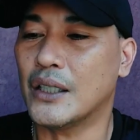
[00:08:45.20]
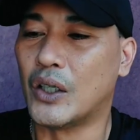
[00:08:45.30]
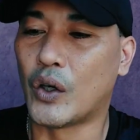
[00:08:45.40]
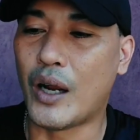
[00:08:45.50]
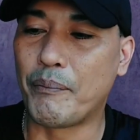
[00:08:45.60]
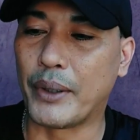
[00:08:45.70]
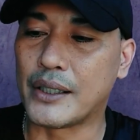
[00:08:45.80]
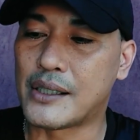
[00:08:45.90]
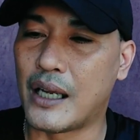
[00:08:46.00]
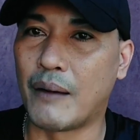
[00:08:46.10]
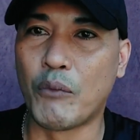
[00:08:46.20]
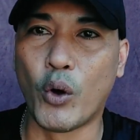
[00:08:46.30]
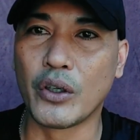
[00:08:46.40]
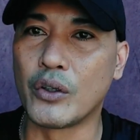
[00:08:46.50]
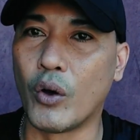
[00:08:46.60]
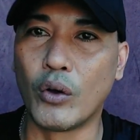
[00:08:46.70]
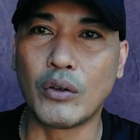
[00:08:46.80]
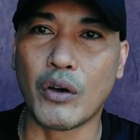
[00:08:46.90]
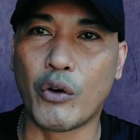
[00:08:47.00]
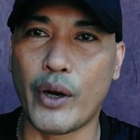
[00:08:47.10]
All right, but all in all,
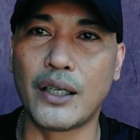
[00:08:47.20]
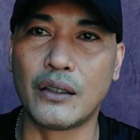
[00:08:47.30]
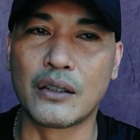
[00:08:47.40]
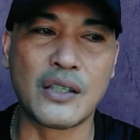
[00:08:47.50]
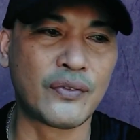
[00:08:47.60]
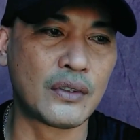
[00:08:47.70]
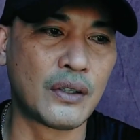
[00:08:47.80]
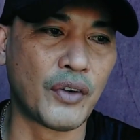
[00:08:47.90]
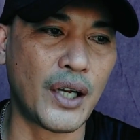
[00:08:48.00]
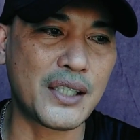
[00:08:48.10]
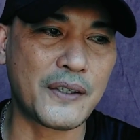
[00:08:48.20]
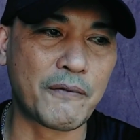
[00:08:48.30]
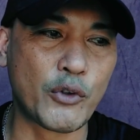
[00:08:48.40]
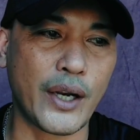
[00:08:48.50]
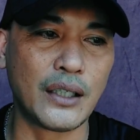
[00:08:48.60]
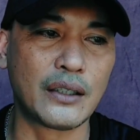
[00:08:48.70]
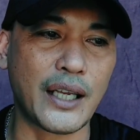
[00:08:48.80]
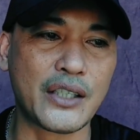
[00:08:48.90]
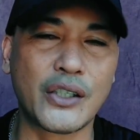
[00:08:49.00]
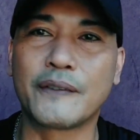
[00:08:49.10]
great little device, great little
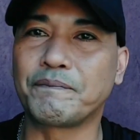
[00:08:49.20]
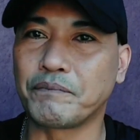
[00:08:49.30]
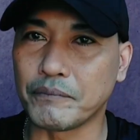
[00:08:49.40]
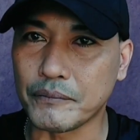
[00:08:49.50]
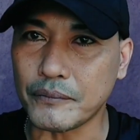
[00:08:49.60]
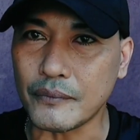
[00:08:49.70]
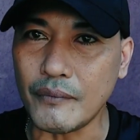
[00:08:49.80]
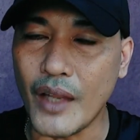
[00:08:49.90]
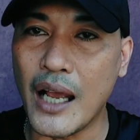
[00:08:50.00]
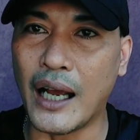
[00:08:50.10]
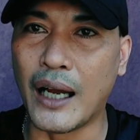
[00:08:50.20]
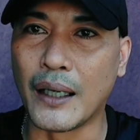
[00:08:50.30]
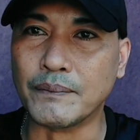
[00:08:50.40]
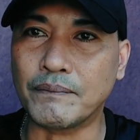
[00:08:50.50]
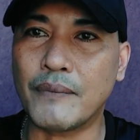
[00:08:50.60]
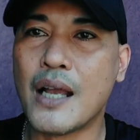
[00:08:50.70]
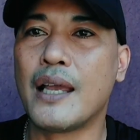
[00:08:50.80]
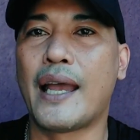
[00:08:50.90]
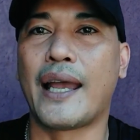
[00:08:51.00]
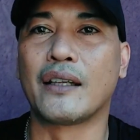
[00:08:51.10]
gadget, and
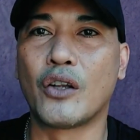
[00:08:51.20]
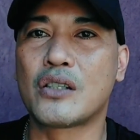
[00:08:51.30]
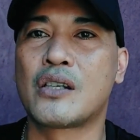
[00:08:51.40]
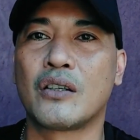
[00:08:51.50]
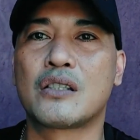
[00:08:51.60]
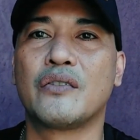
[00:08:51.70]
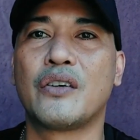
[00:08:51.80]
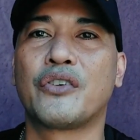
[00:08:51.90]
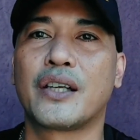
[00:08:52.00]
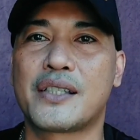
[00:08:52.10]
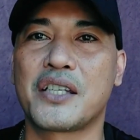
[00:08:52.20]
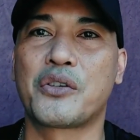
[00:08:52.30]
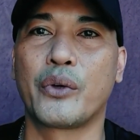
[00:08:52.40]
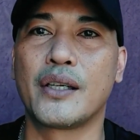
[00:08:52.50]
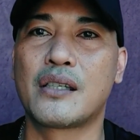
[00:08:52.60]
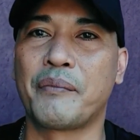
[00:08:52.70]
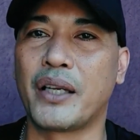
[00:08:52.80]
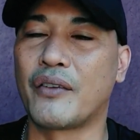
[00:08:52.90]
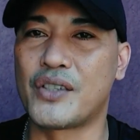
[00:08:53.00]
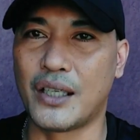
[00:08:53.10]
lots and lots of different accessories. I
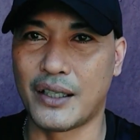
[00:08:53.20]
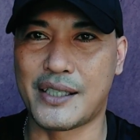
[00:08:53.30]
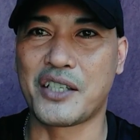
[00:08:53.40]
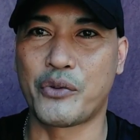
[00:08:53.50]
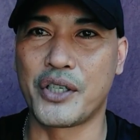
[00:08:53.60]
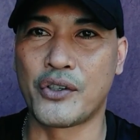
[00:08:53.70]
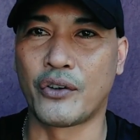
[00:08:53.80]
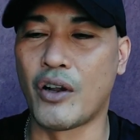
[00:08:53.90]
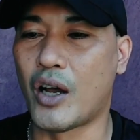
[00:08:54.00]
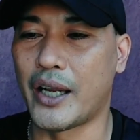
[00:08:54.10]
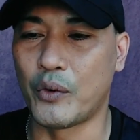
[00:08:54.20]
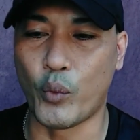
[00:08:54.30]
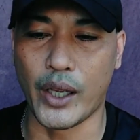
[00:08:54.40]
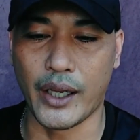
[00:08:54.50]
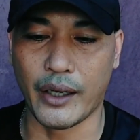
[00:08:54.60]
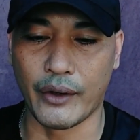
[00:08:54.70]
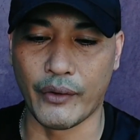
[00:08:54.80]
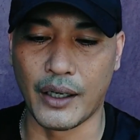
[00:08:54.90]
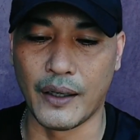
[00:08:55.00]
mean, I've seen accessories online where,